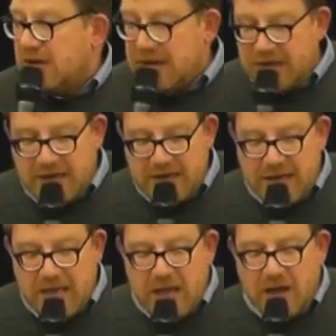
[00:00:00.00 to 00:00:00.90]

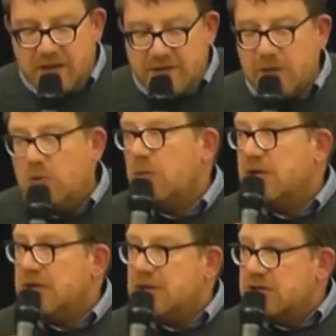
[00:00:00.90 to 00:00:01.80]
I think what
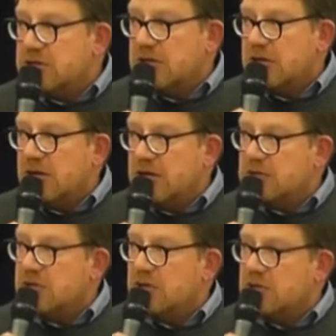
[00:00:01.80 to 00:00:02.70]
we need
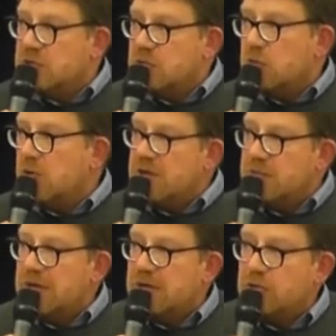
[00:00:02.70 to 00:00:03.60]
is small
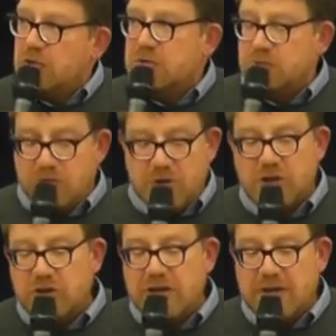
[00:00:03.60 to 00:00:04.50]
independent groups,
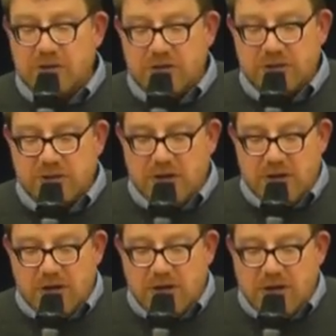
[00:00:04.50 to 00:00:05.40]
production houses,
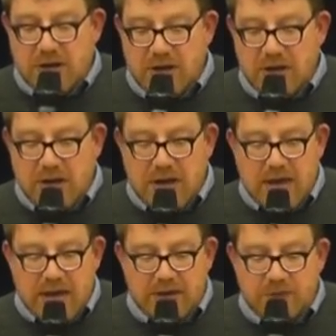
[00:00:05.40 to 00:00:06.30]

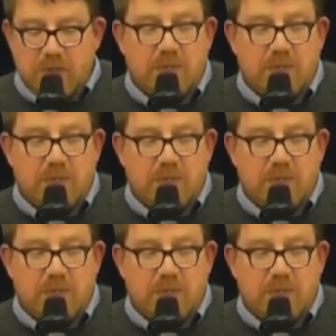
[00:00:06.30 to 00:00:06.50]
and